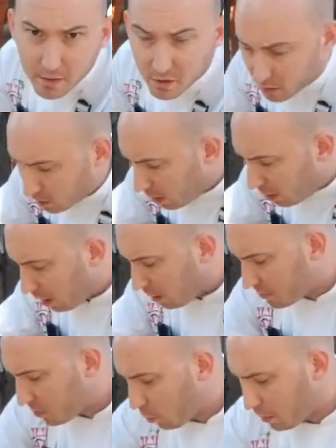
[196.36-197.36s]
of salt.
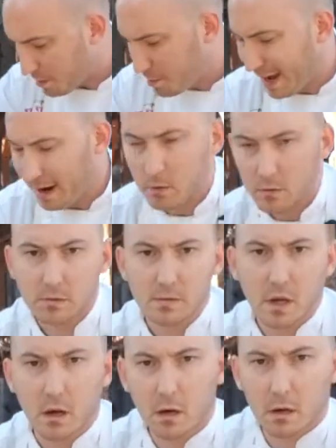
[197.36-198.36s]
To 1
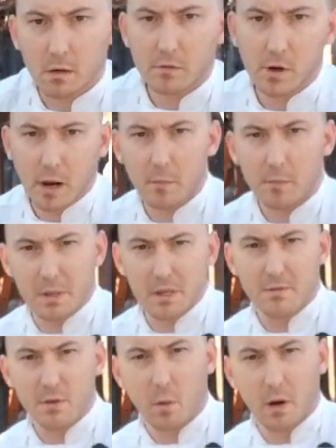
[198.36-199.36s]
pound of ground
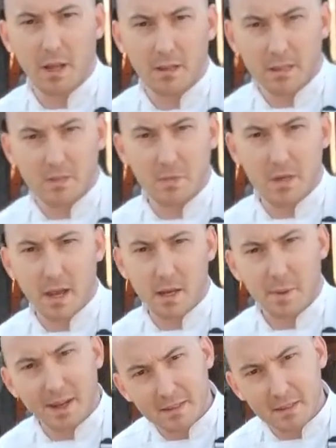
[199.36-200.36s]
beef, you want to at least be adding
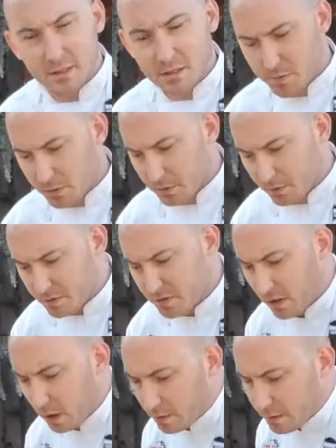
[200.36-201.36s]
about a teaspoon of
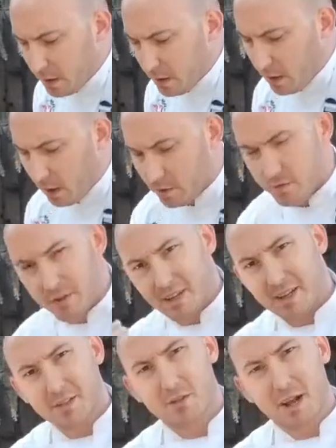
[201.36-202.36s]
salt. It's really
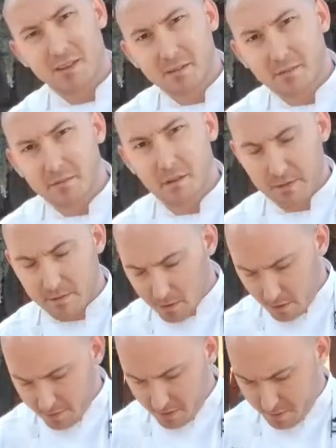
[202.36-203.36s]
going to extract the flavor
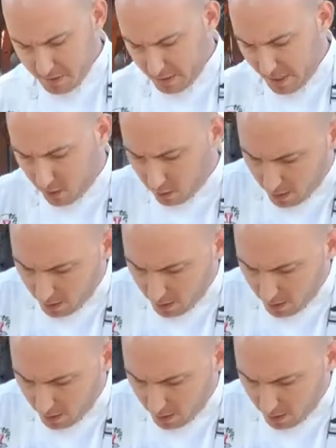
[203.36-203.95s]
of the meat out.